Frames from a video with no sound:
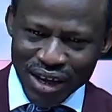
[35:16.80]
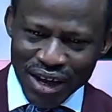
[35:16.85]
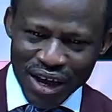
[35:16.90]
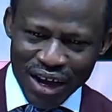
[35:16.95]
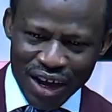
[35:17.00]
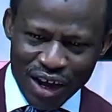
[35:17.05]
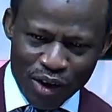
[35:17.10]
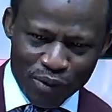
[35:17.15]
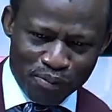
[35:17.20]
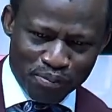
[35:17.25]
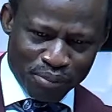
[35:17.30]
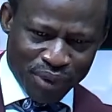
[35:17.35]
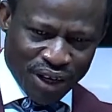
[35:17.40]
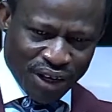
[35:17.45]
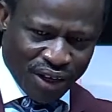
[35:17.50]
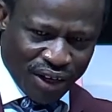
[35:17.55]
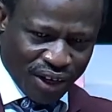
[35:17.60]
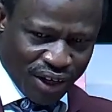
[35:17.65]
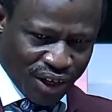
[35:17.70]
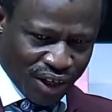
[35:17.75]
help
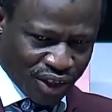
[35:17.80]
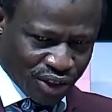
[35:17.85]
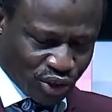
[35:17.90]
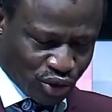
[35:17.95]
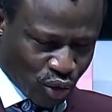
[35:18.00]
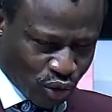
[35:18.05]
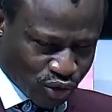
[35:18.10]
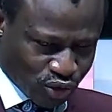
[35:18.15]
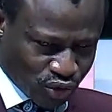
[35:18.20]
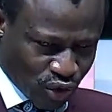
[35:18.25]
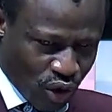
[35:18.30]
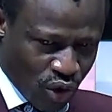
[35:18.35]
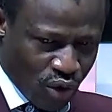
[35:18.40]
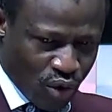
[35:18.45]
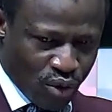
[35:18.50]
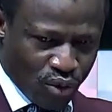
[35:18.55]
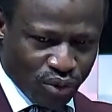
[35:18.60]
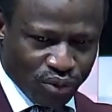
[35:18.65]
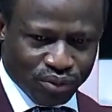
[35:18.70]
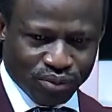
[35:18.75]
me to
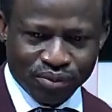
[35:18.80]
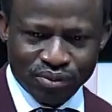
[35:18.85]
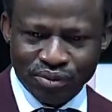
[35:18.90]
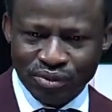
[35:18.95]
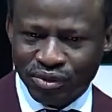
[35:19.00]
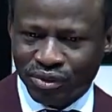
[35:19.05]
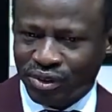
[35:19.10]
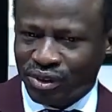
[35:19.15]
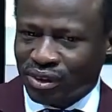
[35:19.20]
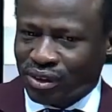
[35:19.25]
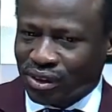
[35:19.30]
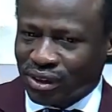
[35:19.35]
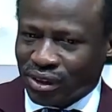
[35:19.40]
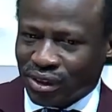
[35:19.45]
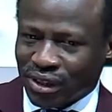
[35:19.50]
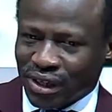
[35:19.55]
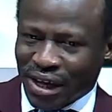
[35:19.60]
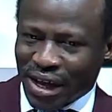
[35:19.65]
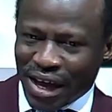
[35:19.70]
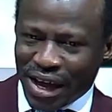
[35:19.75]
sow.
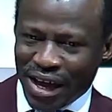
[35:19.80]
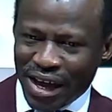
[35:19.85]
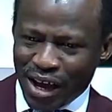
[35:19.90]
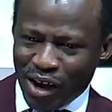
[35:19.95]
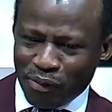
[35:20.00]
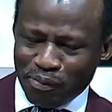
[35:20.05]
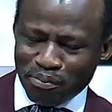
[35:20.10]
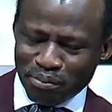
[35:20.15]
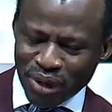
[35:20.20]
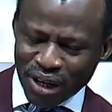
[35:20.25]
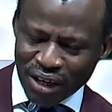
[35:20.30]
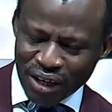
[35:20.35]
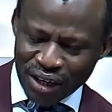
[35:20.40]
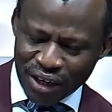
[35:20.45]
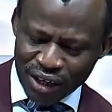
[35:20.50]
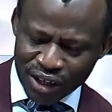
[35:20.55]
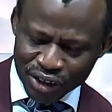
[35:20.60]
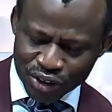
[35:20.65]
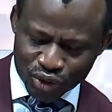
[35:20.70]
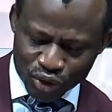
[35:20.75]
Help
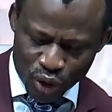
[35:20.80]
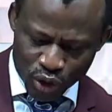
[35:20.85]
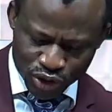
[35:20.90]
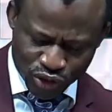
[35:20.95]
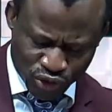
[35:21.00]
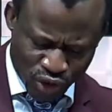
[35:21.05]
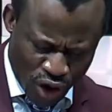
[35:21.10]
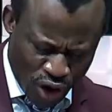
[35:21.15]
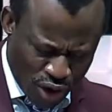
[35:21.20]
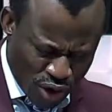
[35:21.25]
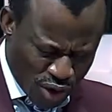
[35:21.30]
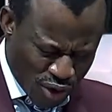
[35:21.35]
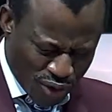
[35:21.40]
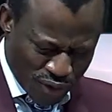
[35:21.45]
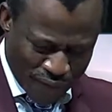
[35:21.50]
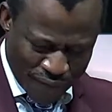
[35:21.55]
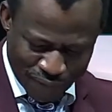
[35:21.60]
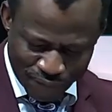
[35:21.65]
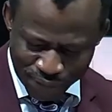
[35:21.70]
me to sow.